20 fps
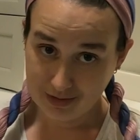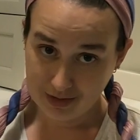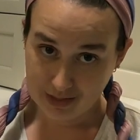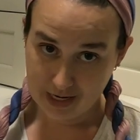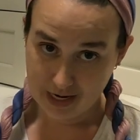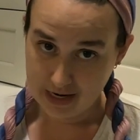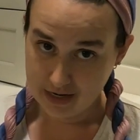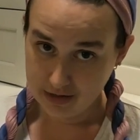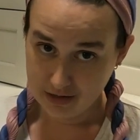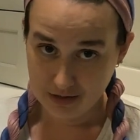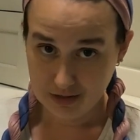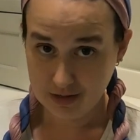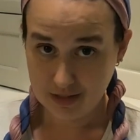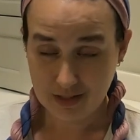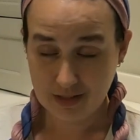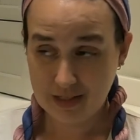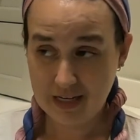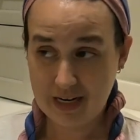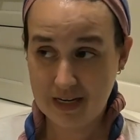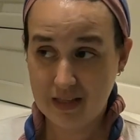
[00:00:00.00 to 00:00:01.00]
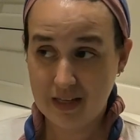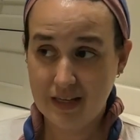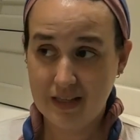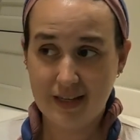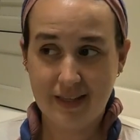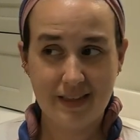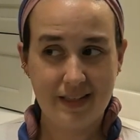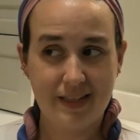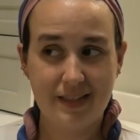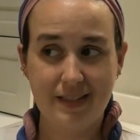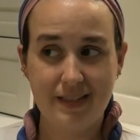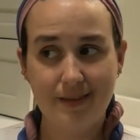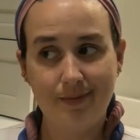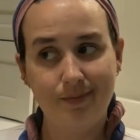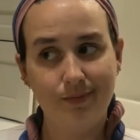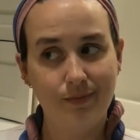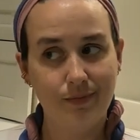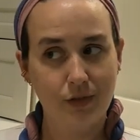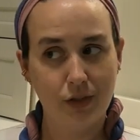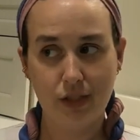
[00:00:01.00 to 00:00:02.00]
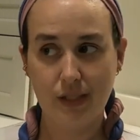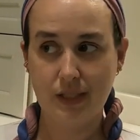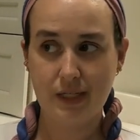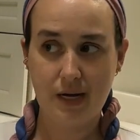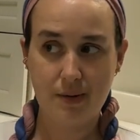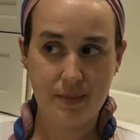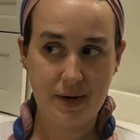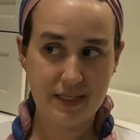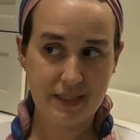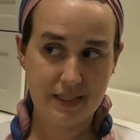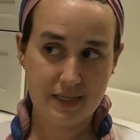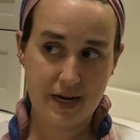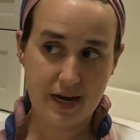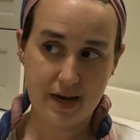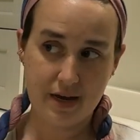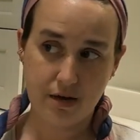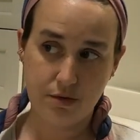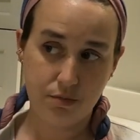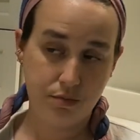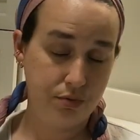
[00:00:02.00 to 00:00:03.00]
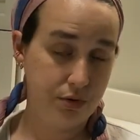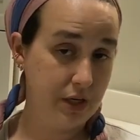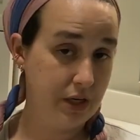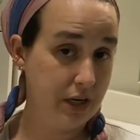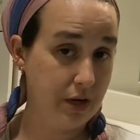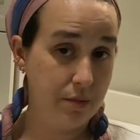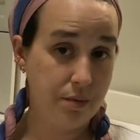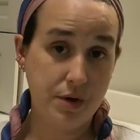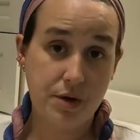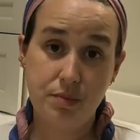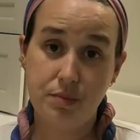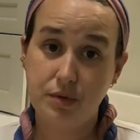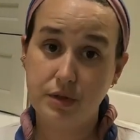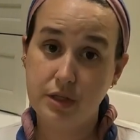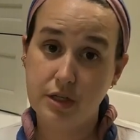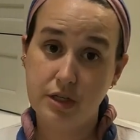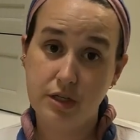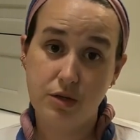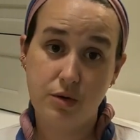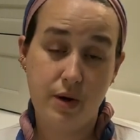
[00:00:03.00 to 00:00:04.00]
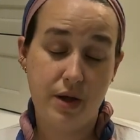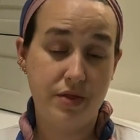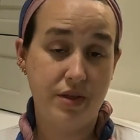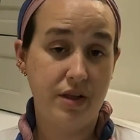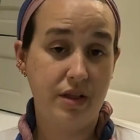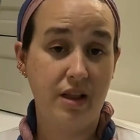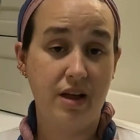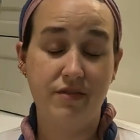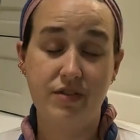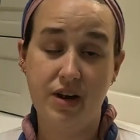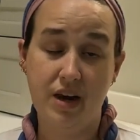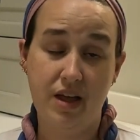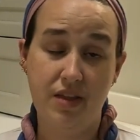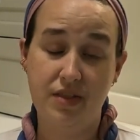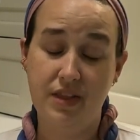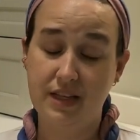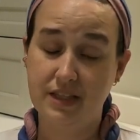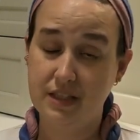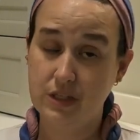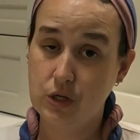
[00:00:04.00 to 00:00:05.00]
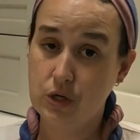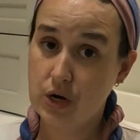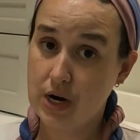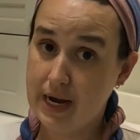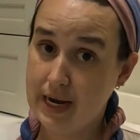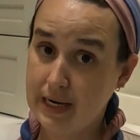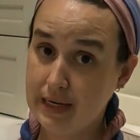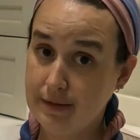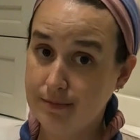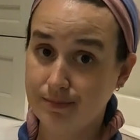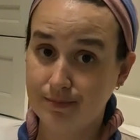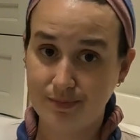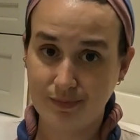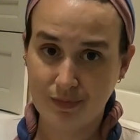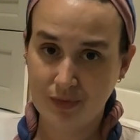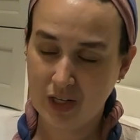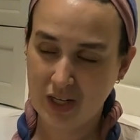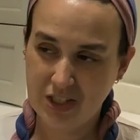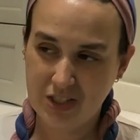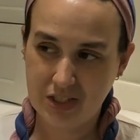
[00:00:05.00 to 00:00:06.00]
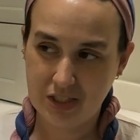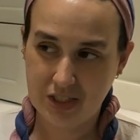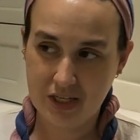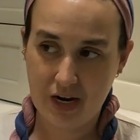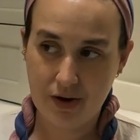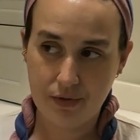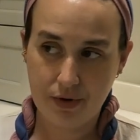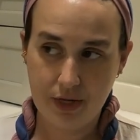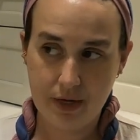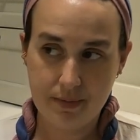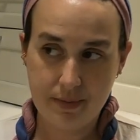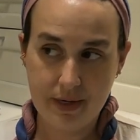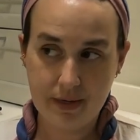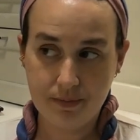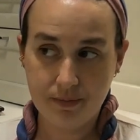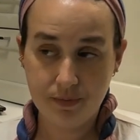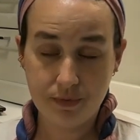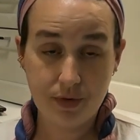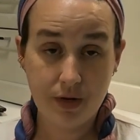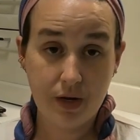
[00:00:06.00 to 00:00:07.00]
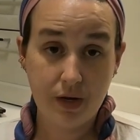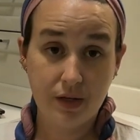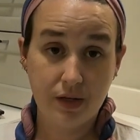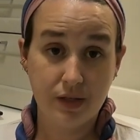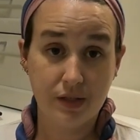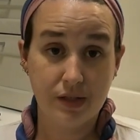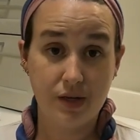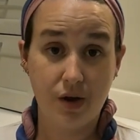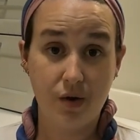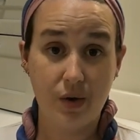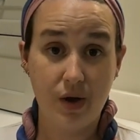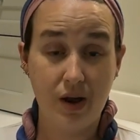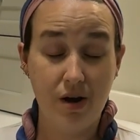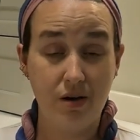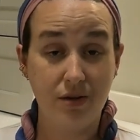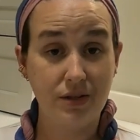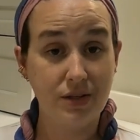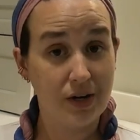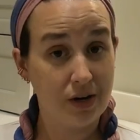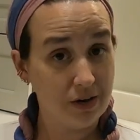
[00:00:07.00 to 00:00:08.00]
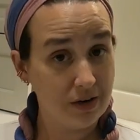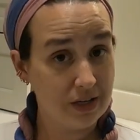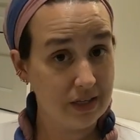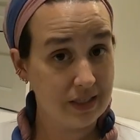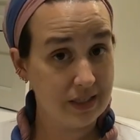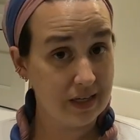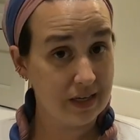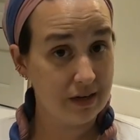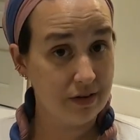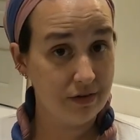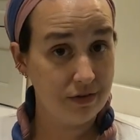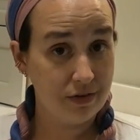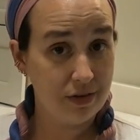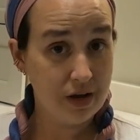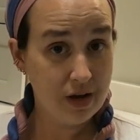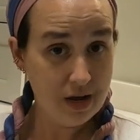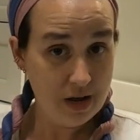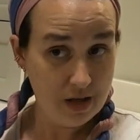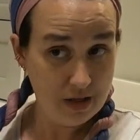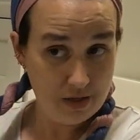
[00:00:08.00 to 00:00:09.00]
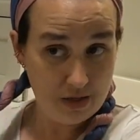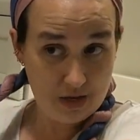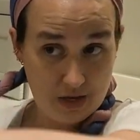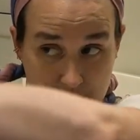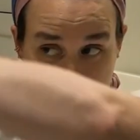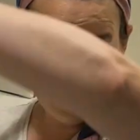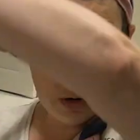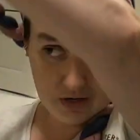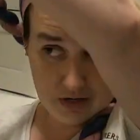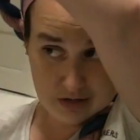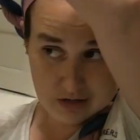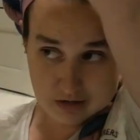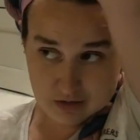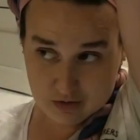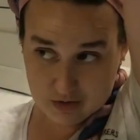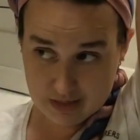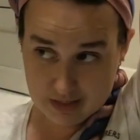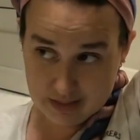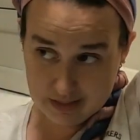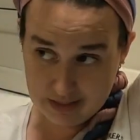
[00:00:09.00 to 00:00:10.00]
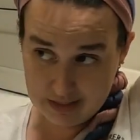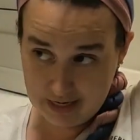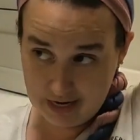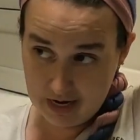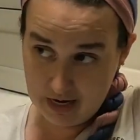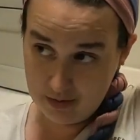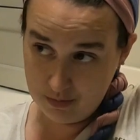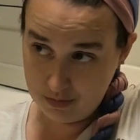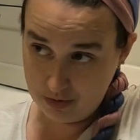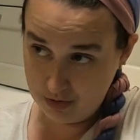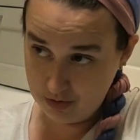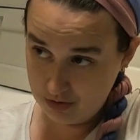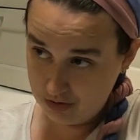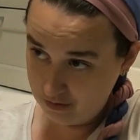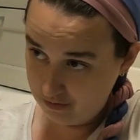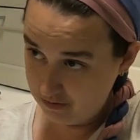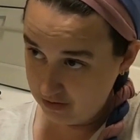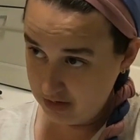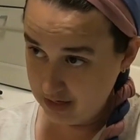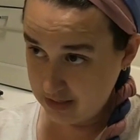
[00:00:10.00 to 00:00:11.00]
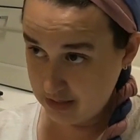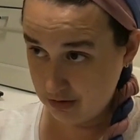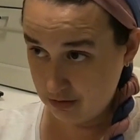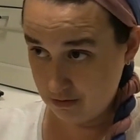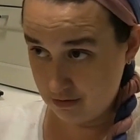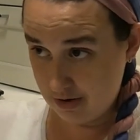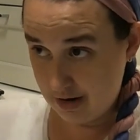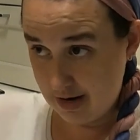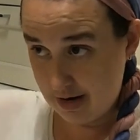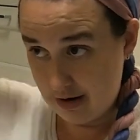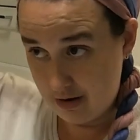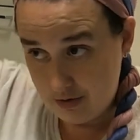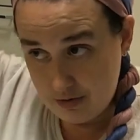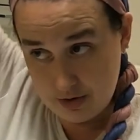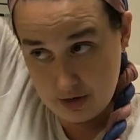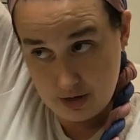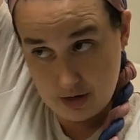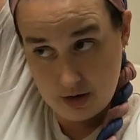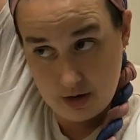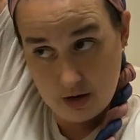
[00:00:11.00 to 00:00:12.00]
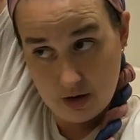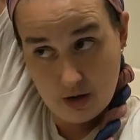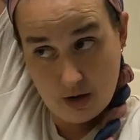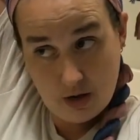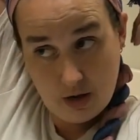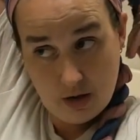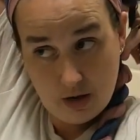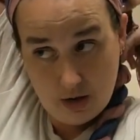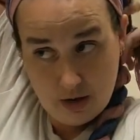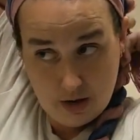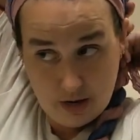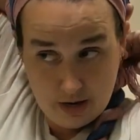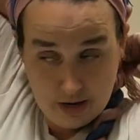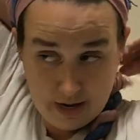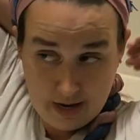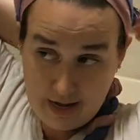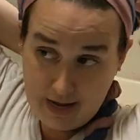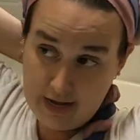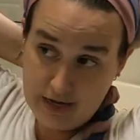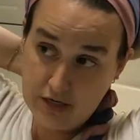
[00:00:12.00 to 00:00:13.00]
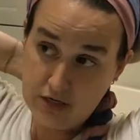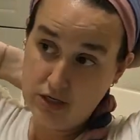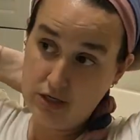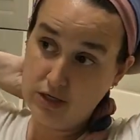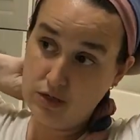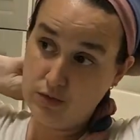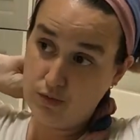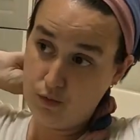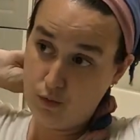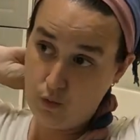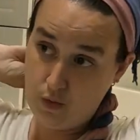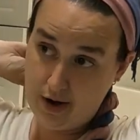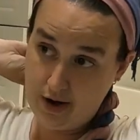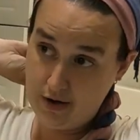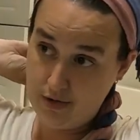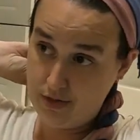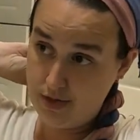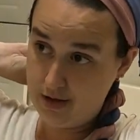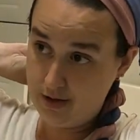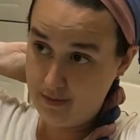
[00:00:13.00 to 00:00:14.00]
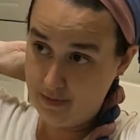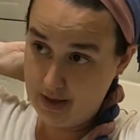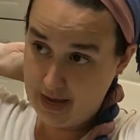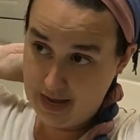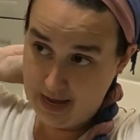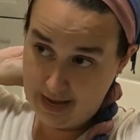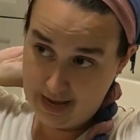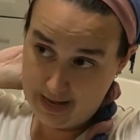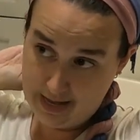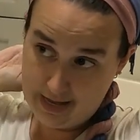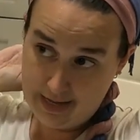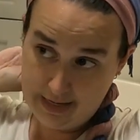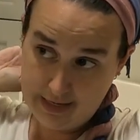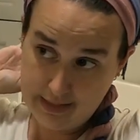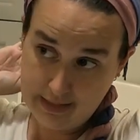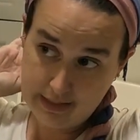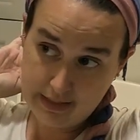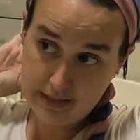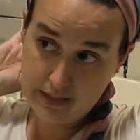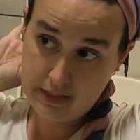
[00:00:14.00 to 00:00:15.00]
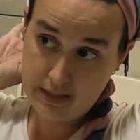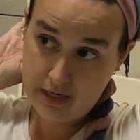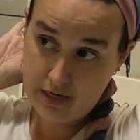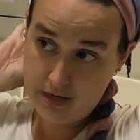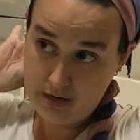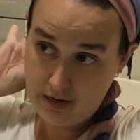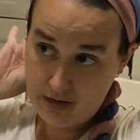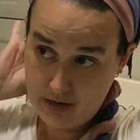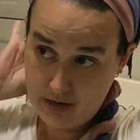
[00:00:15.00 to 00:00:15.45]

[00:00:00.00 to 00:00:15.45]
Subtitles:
tails dangling like this. Just not my style. Plenty of people do and they love it and that's great. It's just not really me. So an alternative that you can do is take both of these around and just wear them as